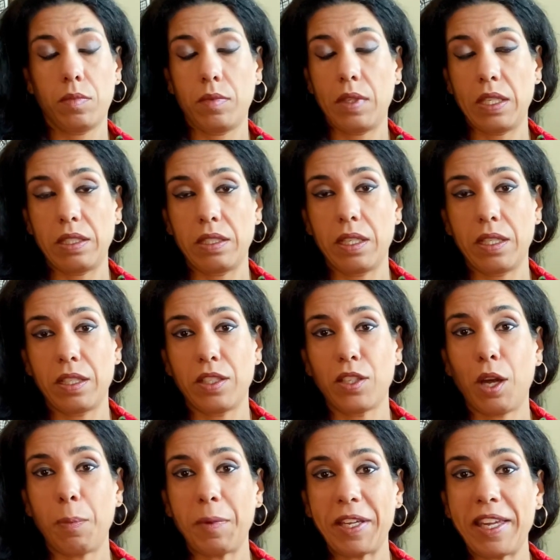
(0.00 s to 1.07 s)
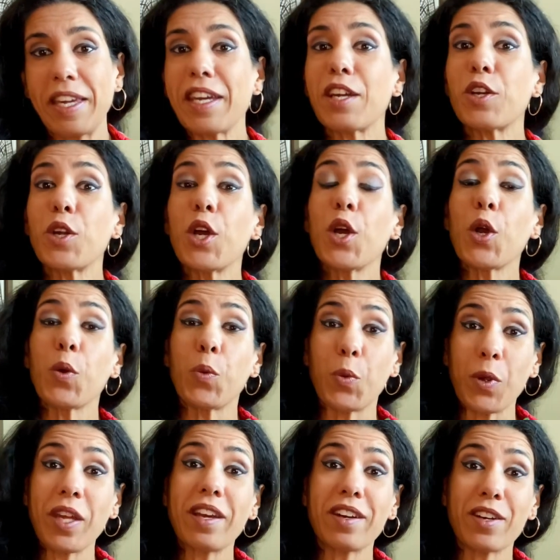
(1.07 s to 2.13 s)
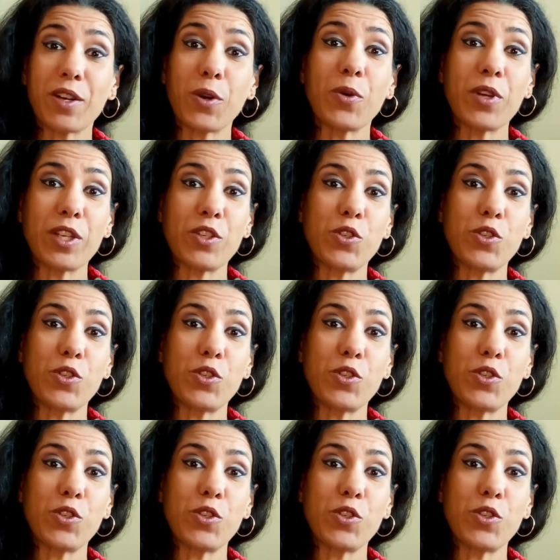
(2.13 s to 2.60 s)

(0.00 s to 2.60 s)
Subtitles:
that's not the topic here. We are going